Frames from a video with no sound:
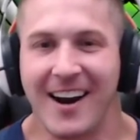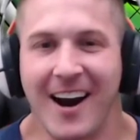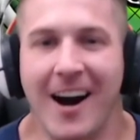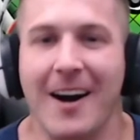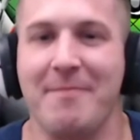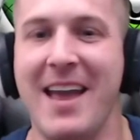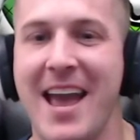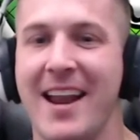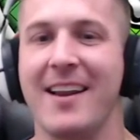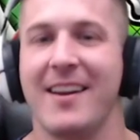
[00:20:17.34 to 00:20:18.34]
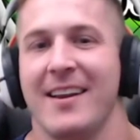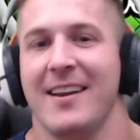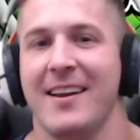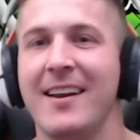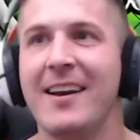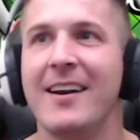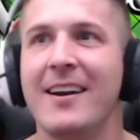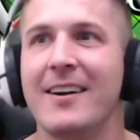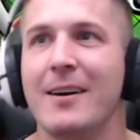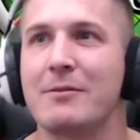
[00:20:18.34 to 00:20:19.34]
Oh, man.
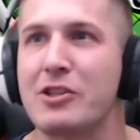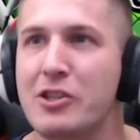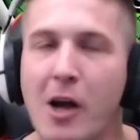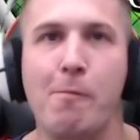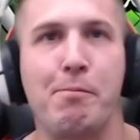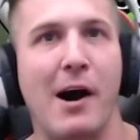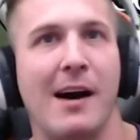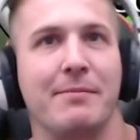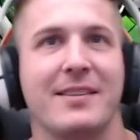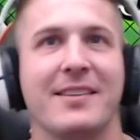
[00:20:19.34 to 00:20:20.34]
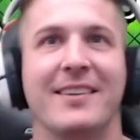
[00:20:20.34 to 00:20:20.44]
So pumped.